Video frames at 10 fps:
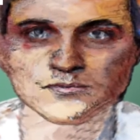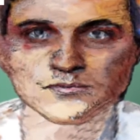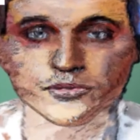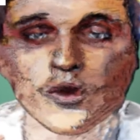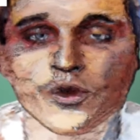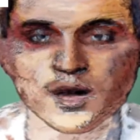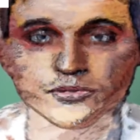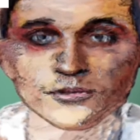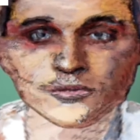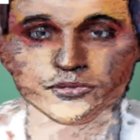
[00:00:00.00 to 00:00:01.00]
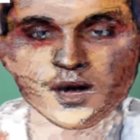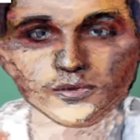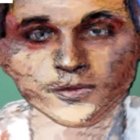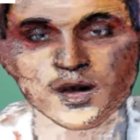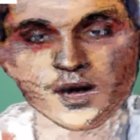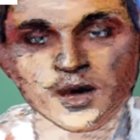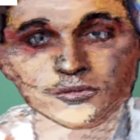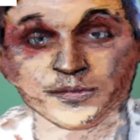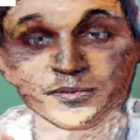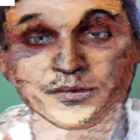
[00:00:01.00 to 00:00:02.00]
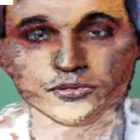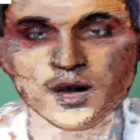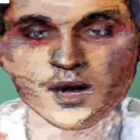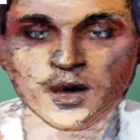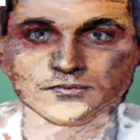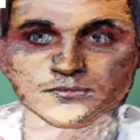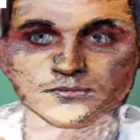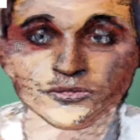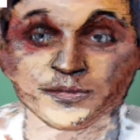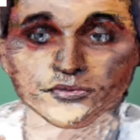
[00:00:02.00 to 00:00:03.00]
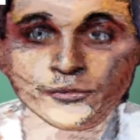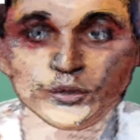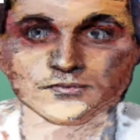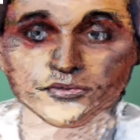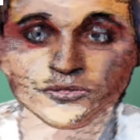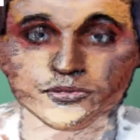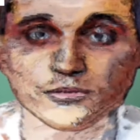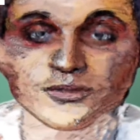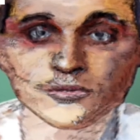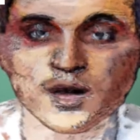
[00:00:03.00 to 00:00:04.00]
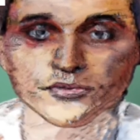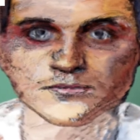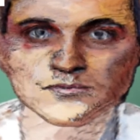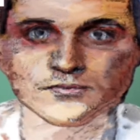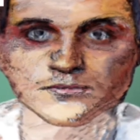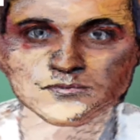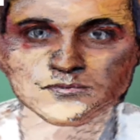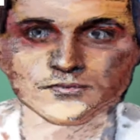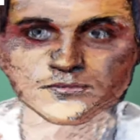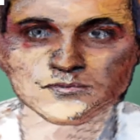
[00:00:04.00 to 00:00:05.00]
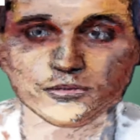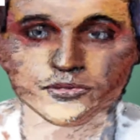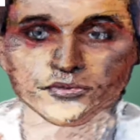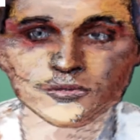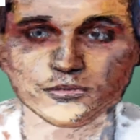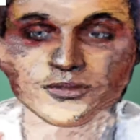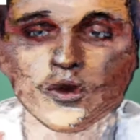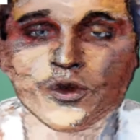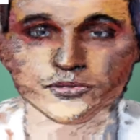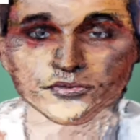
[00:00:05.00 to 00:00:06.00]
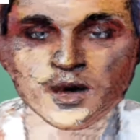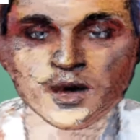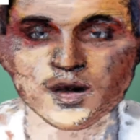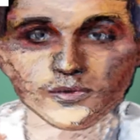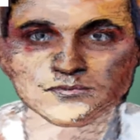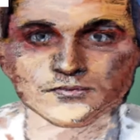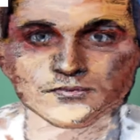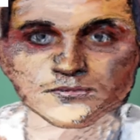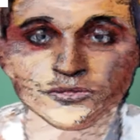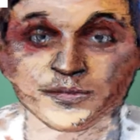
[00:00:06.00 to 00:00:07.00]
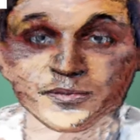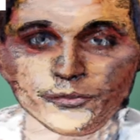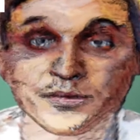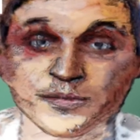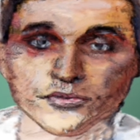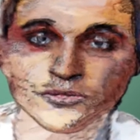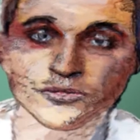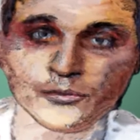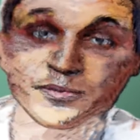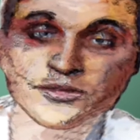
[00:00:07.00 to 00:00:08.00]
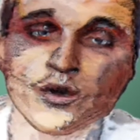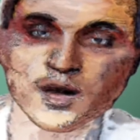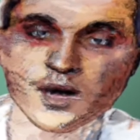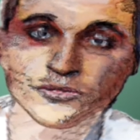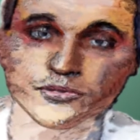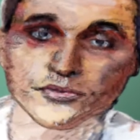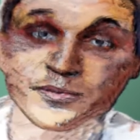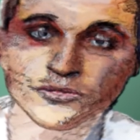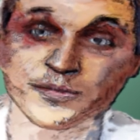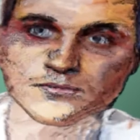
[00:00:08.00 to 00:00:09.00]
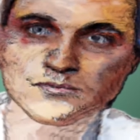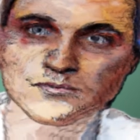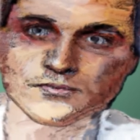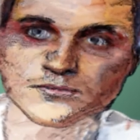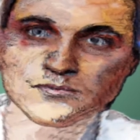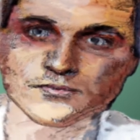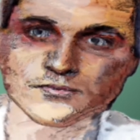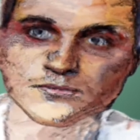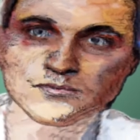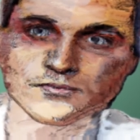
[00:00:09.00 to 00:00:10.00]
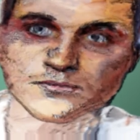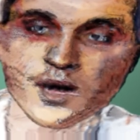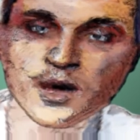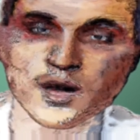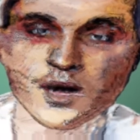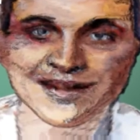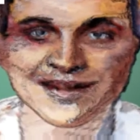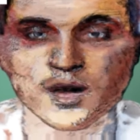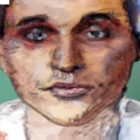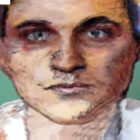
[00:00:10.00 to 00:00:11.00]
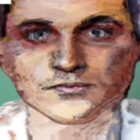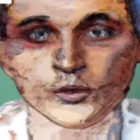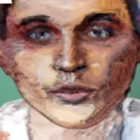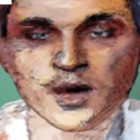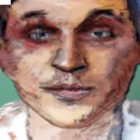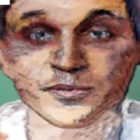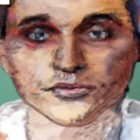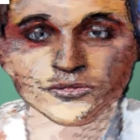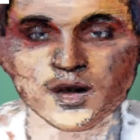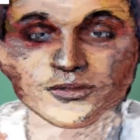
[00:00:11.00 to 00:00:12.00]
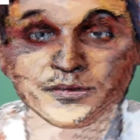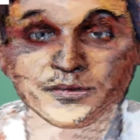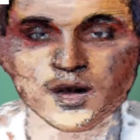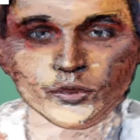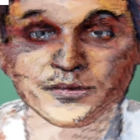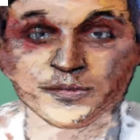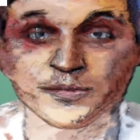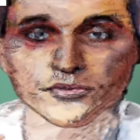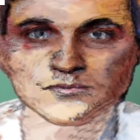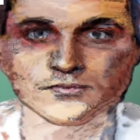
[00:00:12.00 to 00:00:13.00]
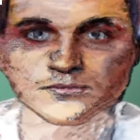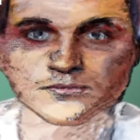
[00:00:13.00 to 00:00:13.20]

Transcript: This reaction is catalyzed by the enzyme citrate synthase. In step 2 of the cycle, citrate is converted to isocitrate, which is catalyzed by the enzyme aconitase.